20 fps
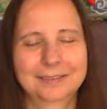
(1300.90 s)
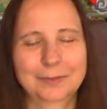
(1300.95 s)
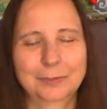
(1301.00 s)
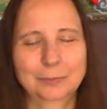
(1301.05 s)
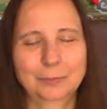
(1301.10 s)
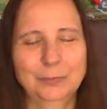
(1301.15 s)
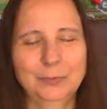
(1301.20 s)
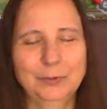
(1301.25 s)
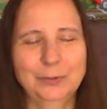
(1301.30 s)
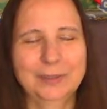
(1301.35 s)

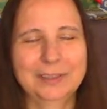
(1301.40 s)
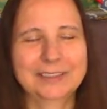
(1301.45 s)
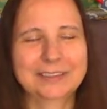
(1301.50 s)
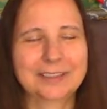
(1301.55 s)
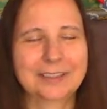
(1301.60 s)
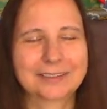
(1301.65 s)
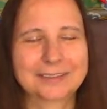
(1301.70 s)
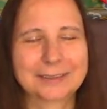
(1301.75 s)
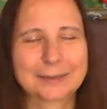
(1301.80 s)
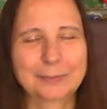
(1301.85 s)
Buddha
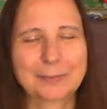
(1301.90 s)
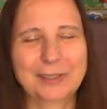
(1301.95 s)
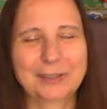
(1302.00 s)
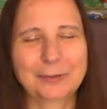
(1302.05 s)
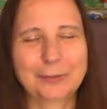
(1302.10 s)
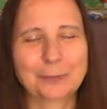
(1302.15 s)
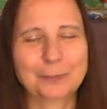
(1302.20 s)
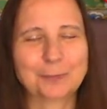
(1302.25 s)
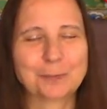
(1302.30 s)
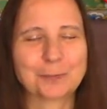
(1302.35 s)
talked
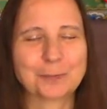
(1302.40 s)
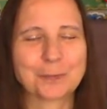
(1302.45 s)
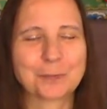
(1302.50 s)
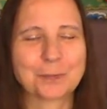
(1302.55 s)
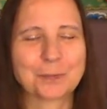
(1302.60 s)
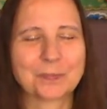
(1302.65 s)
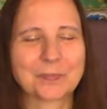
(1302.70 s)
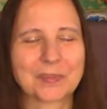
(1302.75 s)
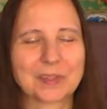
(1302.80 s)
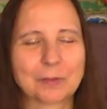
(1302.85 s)
about,
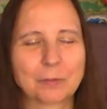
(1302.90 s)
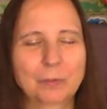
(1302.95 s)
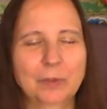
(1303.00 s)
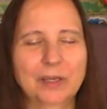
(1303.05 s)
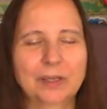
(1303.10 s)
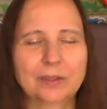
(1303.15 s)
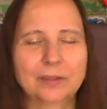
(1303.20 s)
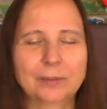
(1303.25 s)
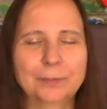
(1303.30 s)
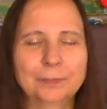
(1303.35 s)

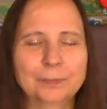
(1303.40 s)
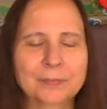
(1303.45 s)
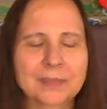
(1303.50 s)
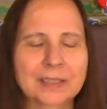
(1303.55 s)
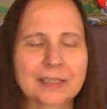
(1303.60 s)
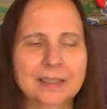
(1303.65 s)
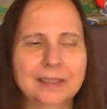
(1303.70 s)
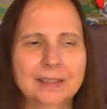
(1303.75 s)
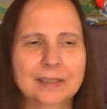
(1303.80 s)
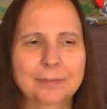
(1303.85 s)
where
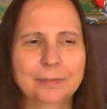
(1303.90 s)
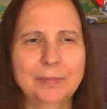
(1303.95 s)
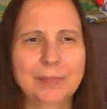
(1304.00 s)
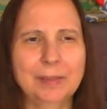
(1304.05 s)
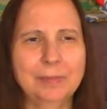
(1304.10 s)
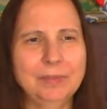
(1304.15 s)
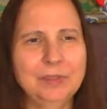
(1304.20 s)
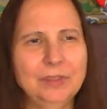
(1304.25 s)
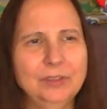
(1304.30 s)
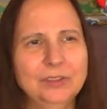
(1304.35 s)

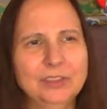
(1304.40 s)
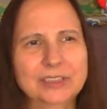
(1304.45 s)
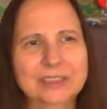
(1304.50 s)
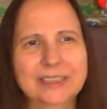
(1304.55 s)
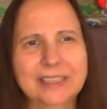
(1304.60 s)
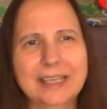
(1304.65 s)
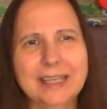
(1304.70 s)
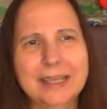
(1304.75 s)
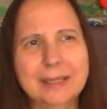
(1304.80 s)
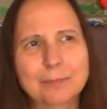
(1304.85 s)
maybe you just
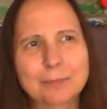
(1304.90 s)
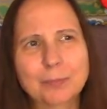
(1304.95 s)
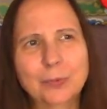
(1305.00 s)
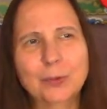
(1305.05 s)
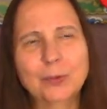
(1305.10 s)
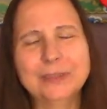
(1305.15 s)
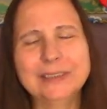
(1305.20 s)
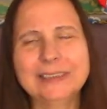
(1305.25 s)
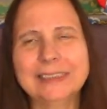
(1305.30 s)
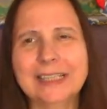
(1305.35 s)
can't
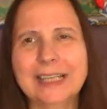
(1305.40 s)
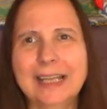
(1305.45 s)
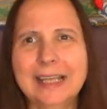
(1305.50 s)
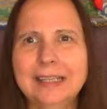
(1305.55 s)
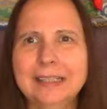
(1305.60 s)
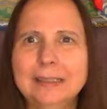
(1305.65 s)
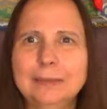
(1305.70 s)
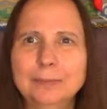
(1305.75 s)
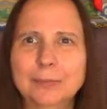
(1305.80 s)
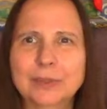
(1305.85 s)
point to
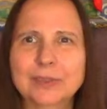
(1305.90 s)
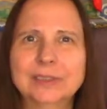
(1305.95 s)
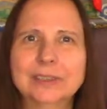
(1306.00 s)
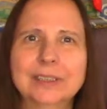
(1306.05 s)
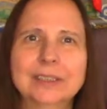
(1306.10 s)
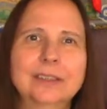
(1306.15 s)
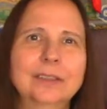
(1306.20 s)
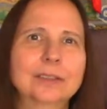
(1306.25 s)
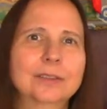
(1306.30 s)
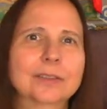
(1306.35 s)
any
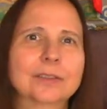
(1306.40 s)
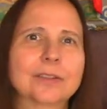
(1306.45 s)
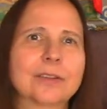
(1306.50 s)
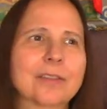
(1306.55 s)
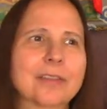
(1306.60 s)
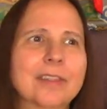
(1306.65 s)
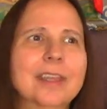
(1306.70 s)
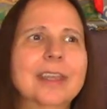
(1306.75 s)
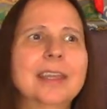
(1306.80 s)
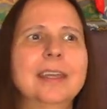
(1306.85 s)
particular
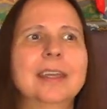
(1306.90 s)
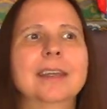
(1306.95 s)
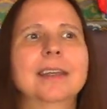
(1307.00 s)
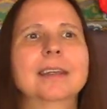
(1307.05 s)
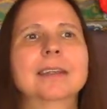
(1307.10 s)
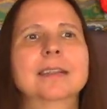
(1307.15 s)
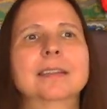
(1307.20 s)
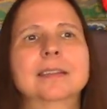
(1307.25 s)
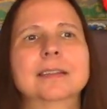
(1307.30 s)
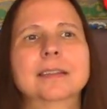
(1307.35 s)

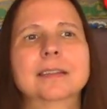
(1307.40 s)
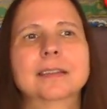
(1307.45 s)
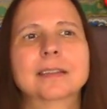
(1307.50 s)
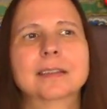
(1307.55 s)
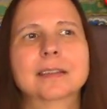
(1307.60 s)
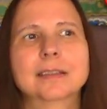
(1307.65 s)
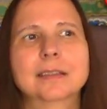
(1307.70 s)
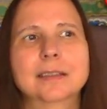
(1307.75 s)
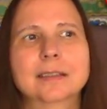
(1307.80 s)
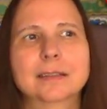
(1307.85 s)
thing,
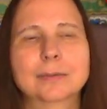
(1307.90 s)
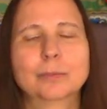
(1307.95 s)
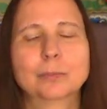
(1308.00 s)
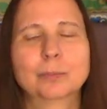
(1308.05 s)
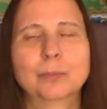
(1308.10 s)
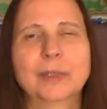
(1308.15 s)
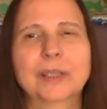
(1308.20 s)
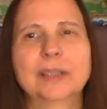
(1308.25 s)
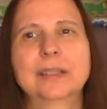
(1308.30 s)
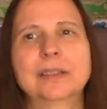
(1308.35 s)

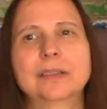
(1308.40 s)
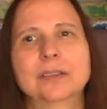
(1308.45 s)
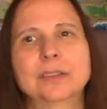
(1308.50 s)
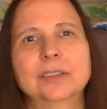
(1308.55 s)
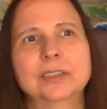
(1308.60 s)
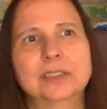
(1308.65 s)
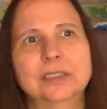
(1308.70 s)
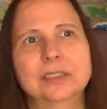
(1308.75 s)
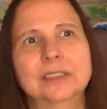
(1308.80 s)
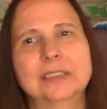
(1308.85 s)
but there's
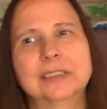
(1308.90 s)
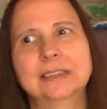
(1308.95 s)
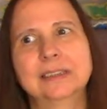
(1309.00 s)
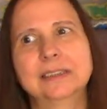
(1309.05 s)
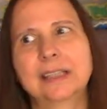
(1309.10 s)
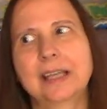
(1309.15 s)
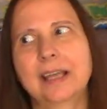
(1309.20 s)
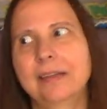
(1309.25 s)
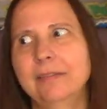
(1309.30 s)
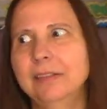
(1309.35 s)
just this
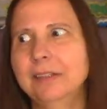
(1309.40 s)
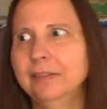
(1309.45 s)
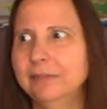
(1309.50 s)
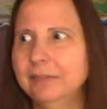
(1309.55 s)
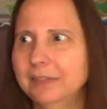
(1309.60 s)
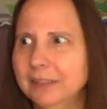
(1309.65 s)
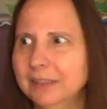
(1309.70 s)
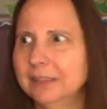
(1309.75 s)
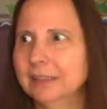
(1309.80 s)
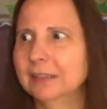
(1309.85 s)
heavy
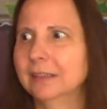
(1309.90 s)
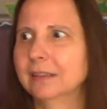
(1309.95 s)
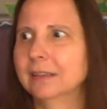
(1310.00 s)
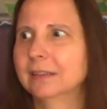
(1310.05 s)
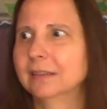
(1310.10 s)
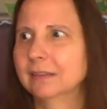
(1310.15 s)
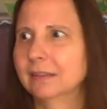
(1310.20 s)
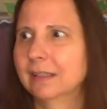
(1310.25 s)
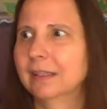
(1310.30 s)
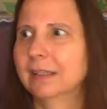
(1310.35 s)
feeling
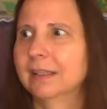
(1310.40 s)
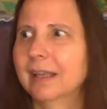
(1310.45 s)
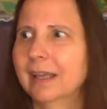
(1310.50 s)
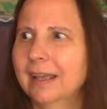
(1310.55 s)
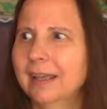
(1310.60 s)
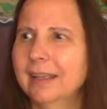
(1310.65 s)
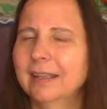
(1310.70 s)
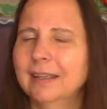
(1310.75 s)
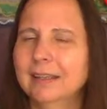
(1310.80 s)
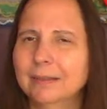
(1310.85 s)
like,
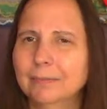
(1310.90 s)
hey,